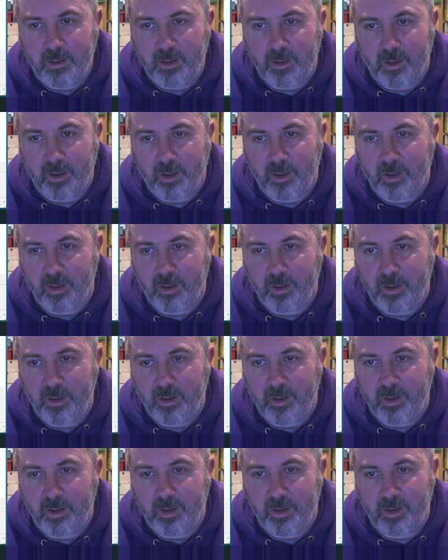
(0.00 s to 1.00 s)

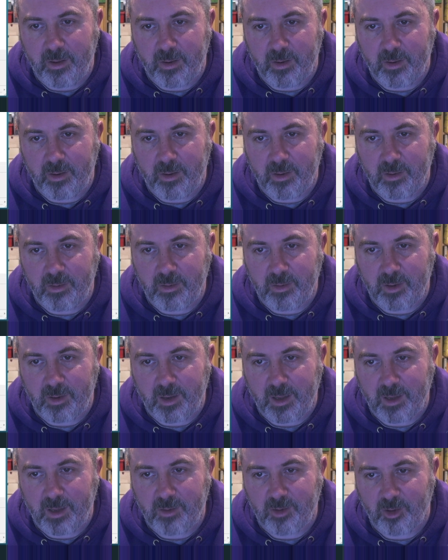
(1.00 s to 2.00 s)
And
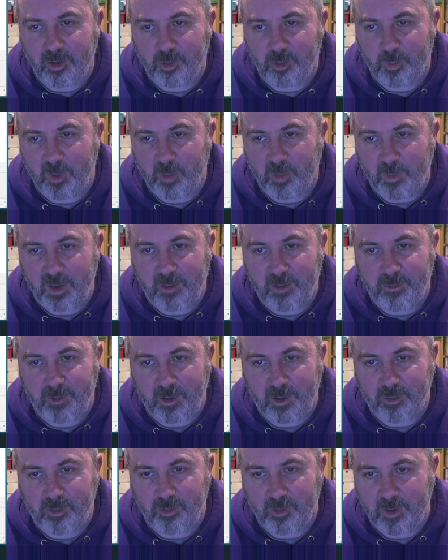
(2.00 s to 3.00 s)
it tells me the
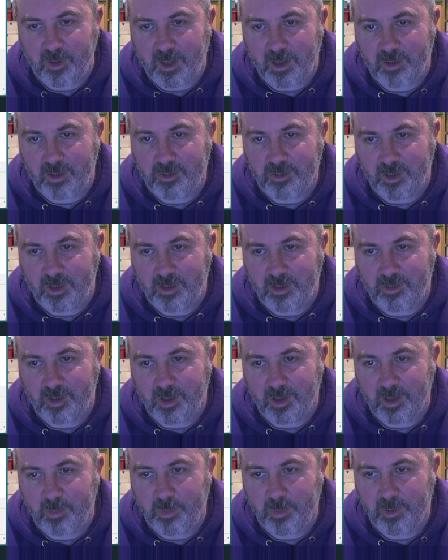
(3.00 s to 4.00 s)
manufacturer and the IC
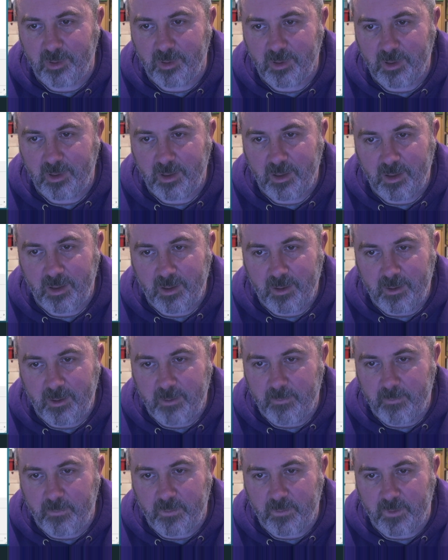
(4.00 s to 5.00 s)
type
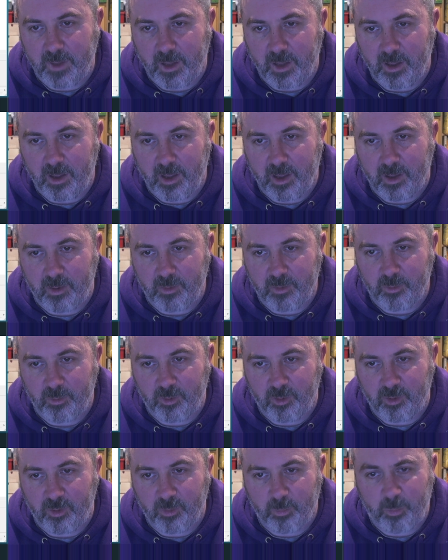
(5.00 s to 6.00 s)

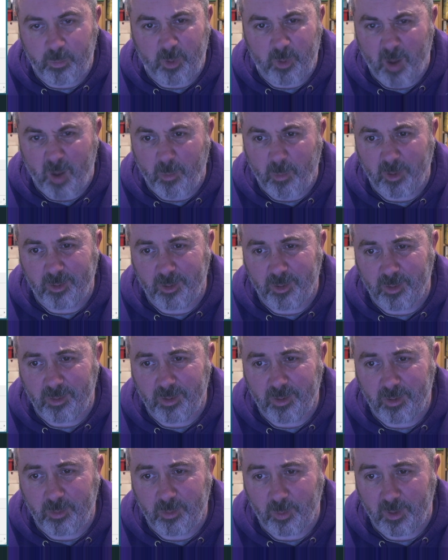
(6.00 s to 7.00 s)
and parameters.
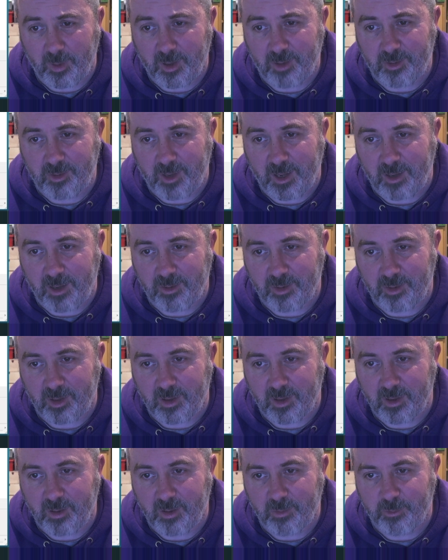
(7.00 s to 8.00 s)
So in this case, I
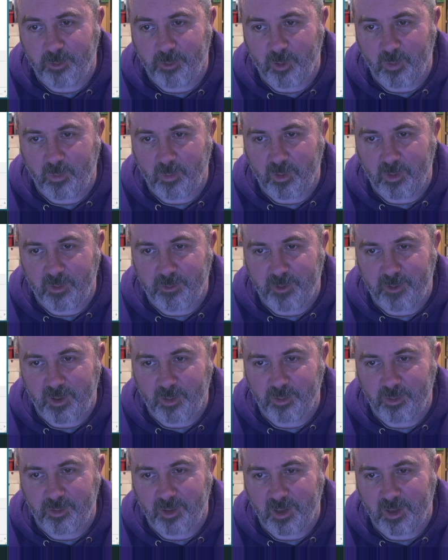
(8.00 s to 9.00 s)
can confirm that the
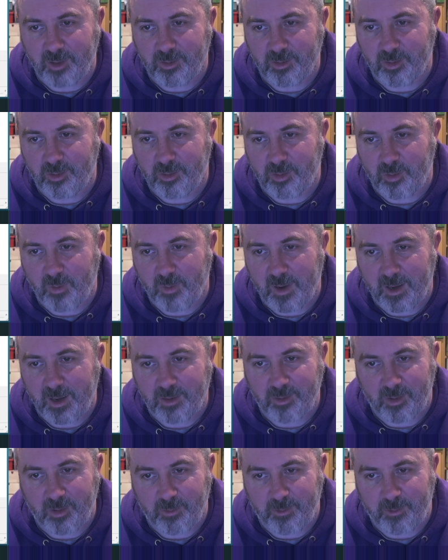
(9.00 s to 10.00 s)
file size is
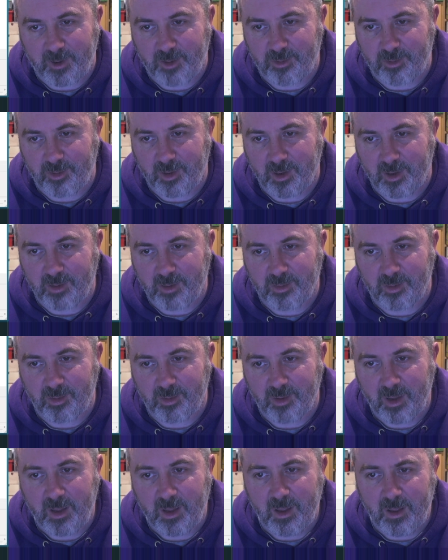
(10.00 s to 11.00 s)
correct. The flash size
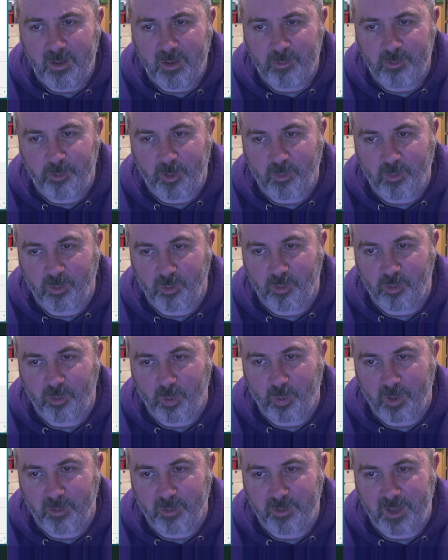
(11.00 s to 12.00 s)
is
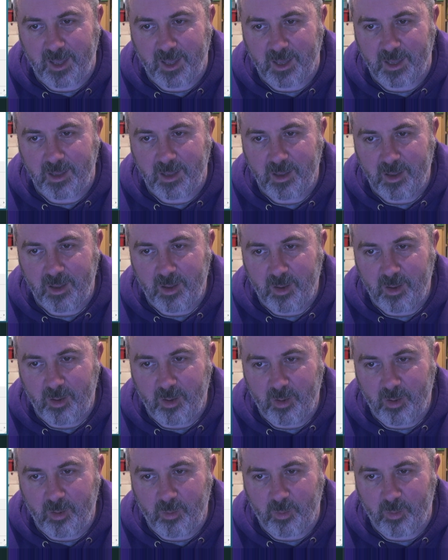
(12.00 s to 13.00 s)
512K,
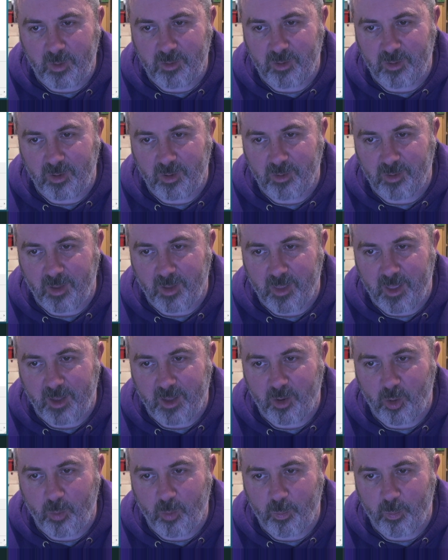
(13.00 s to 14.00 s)
which is that
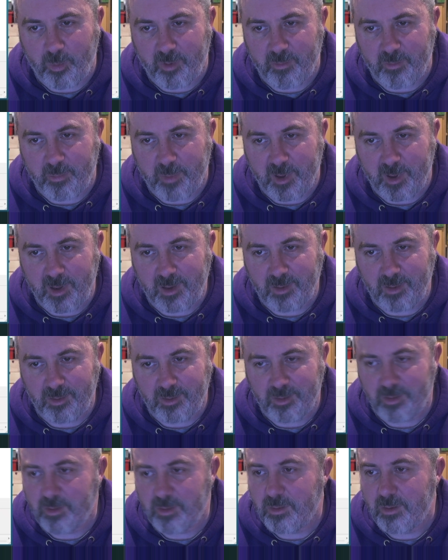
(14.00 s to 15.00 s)
number of
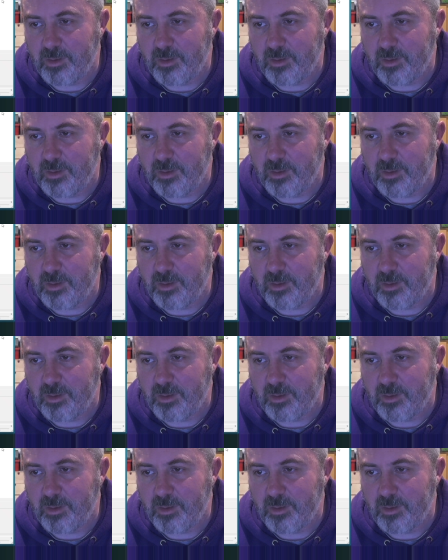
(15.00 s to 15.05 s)
bytes.